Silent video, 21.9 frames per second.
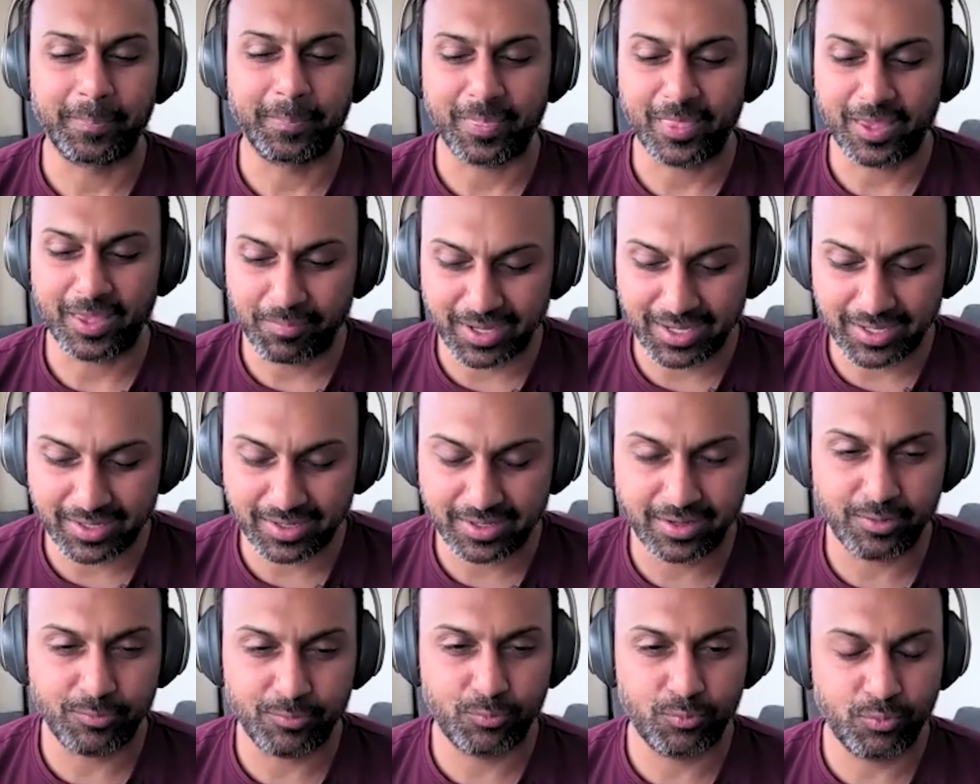Mike, I
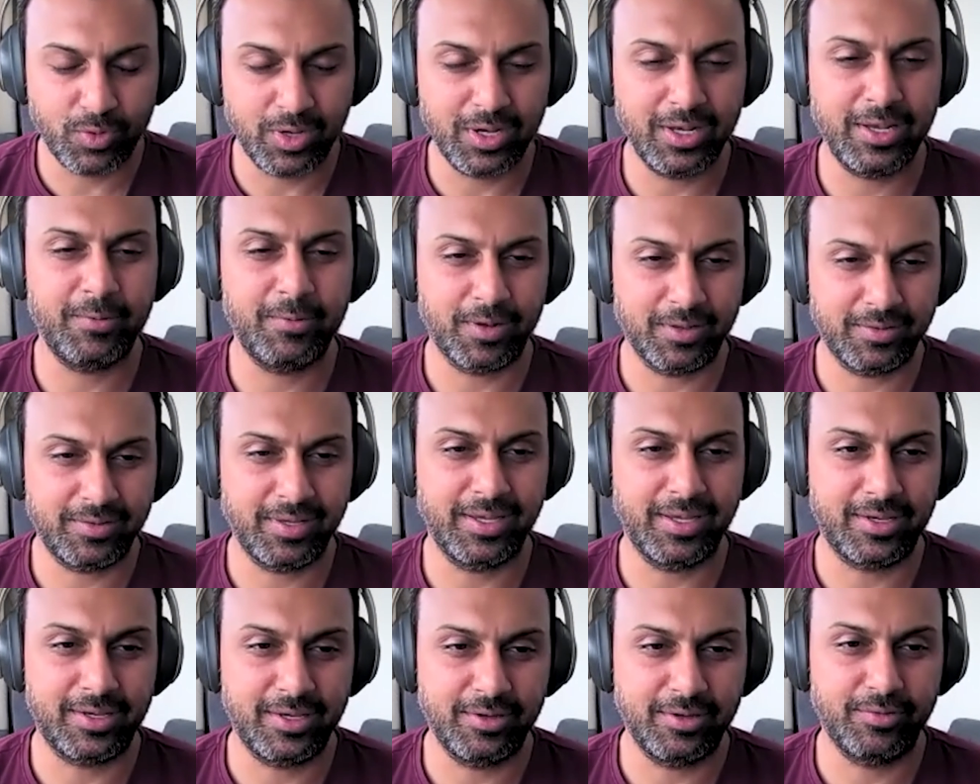really want to
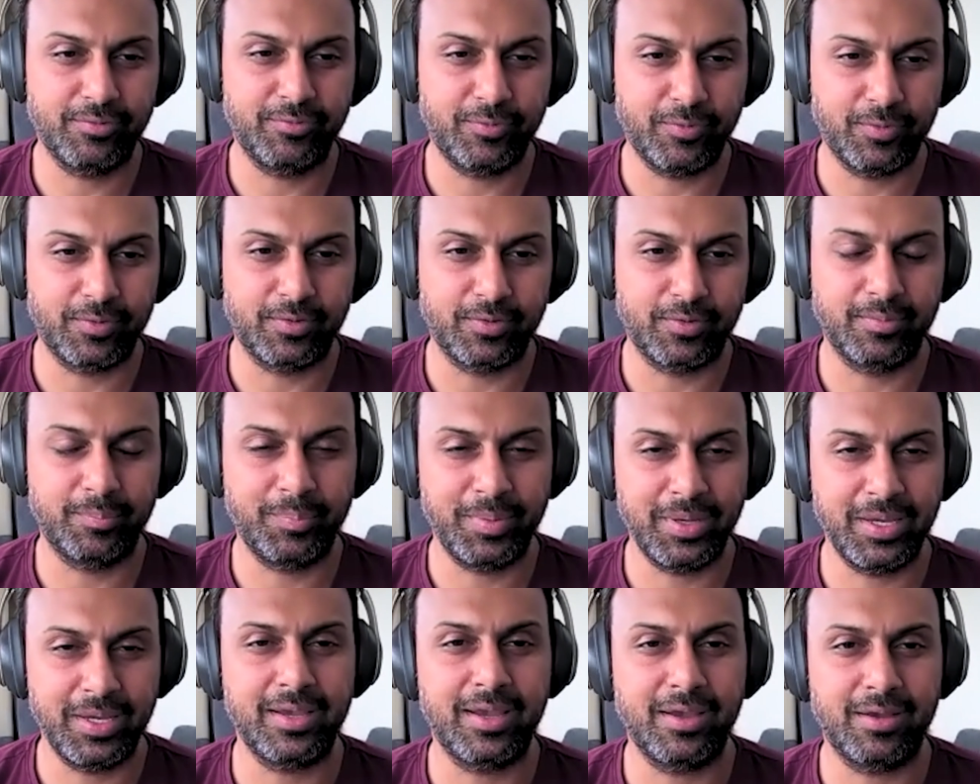thank you for
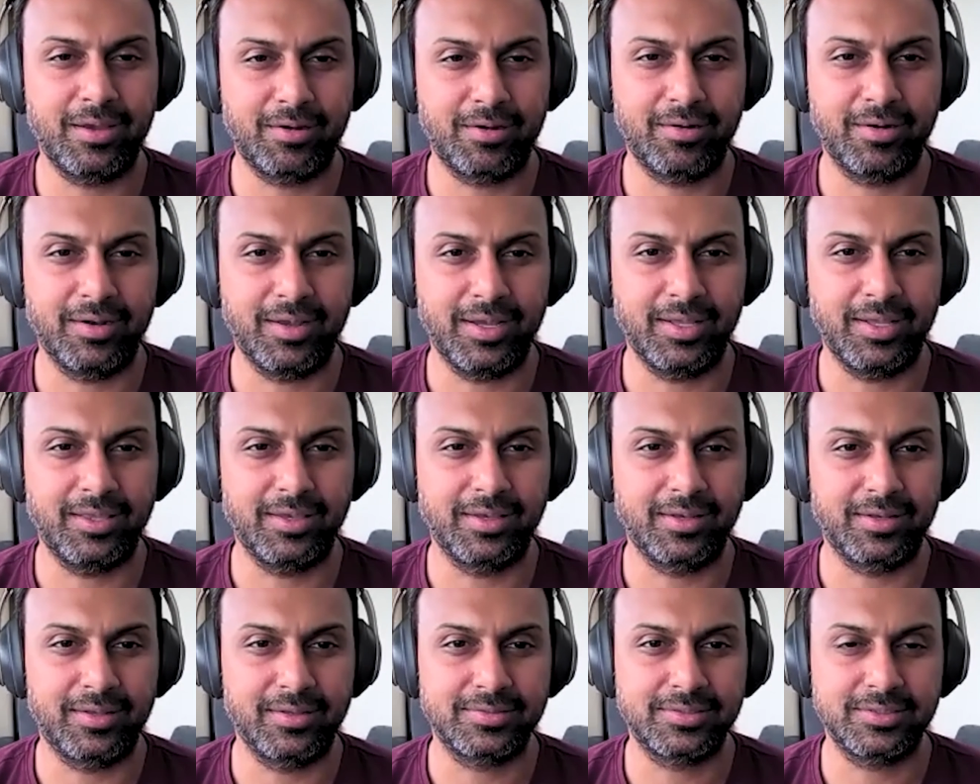being here. I
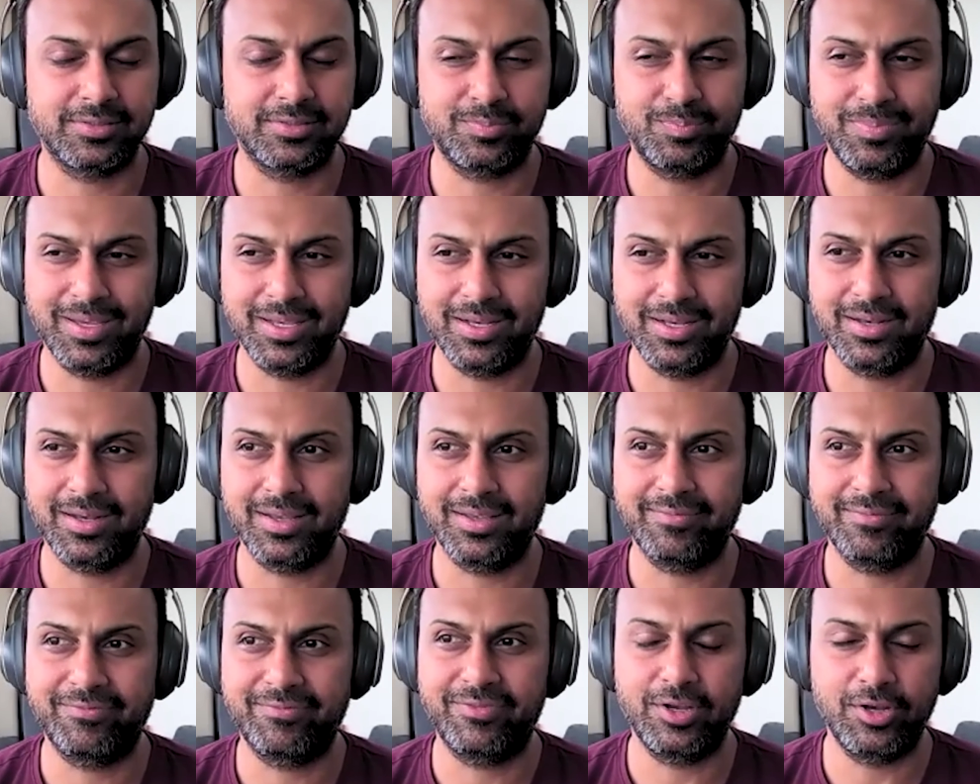think this has been
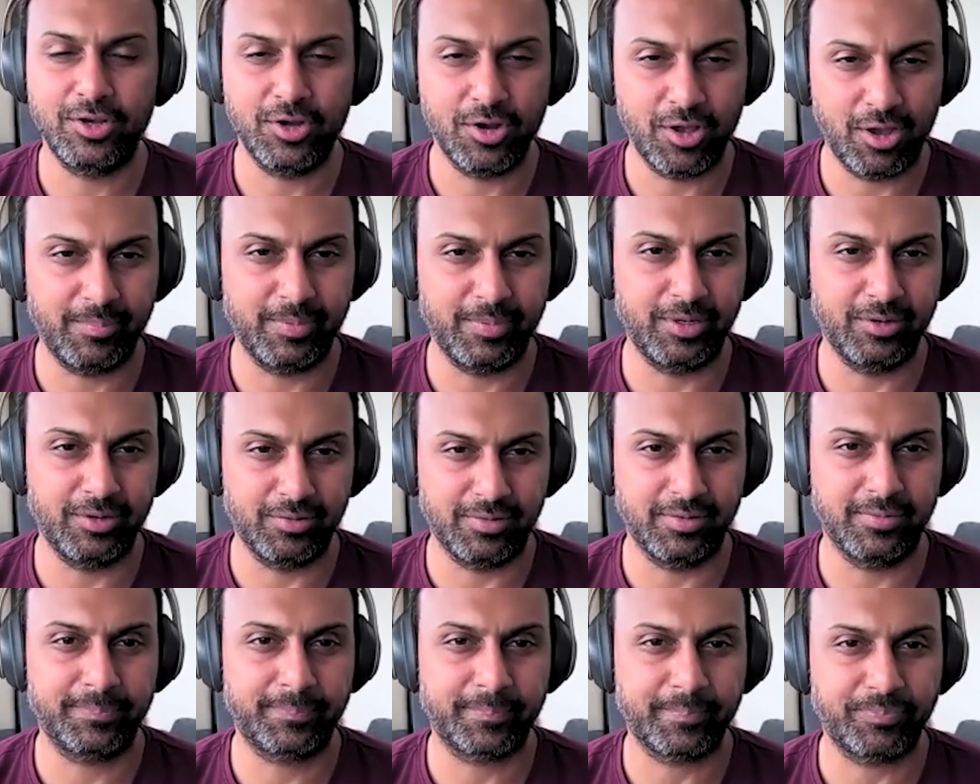a
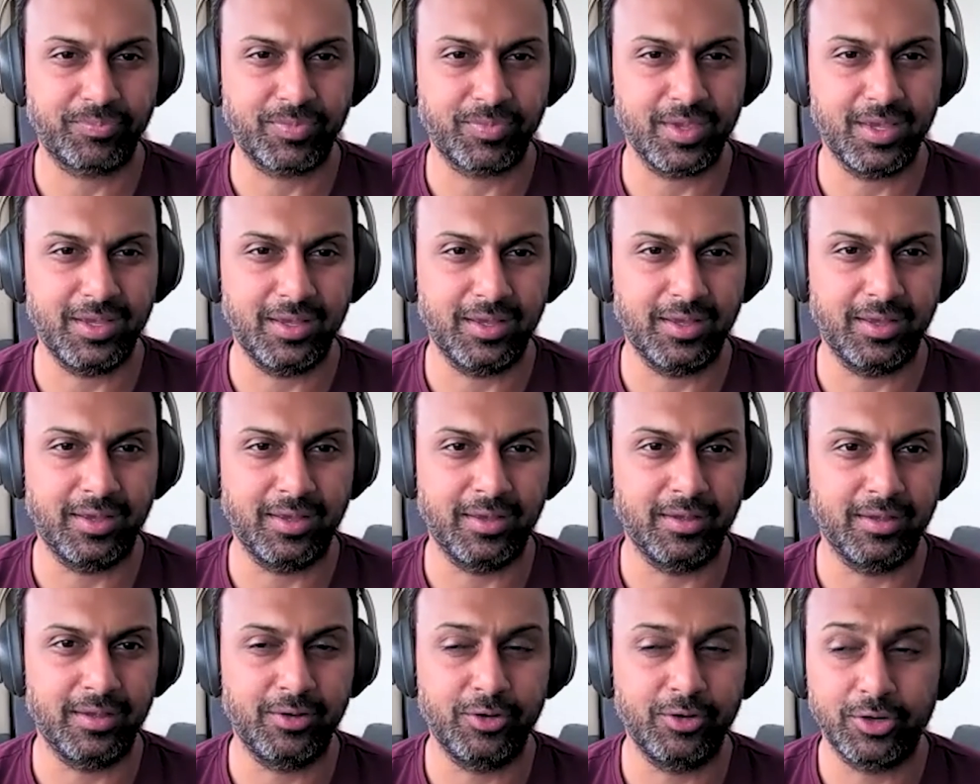phenomenal
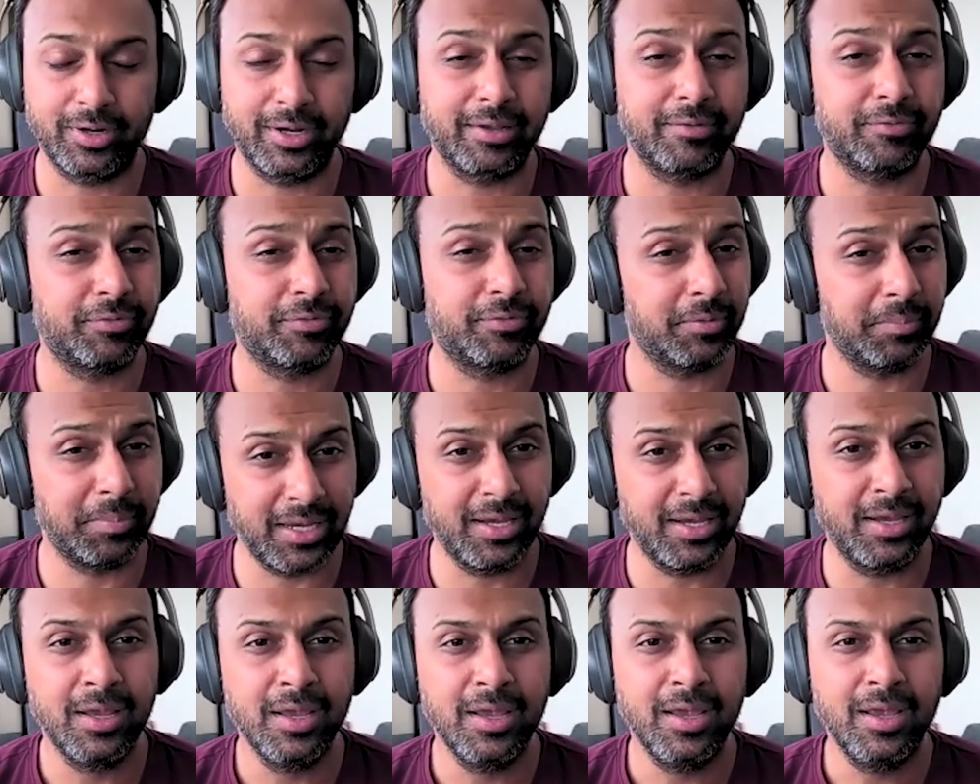learning for
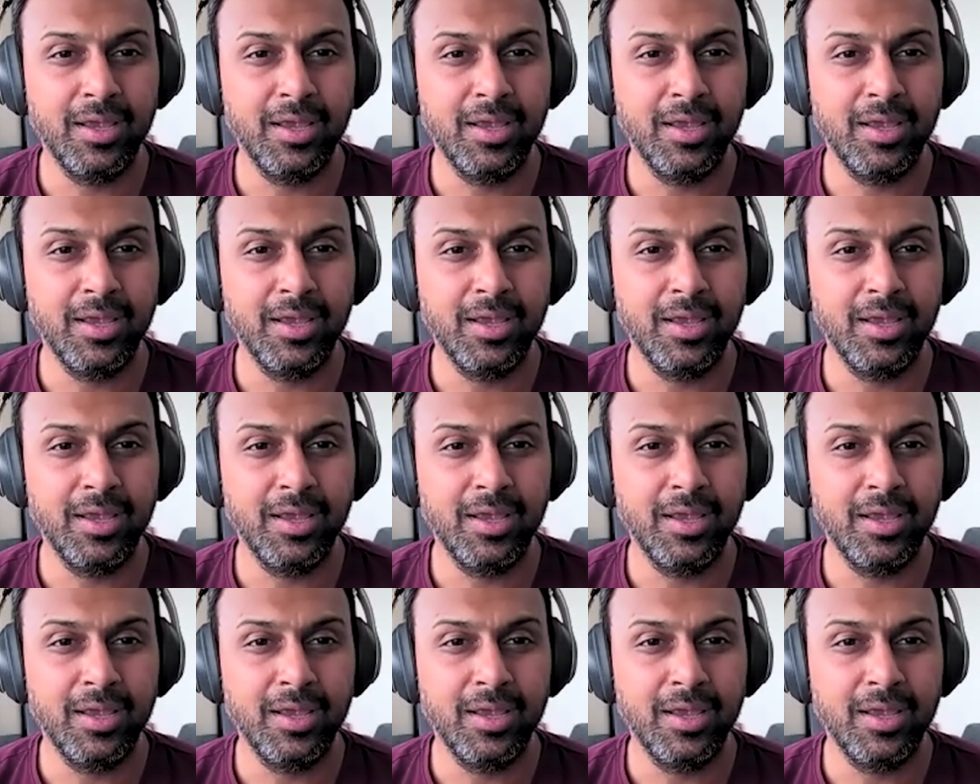me.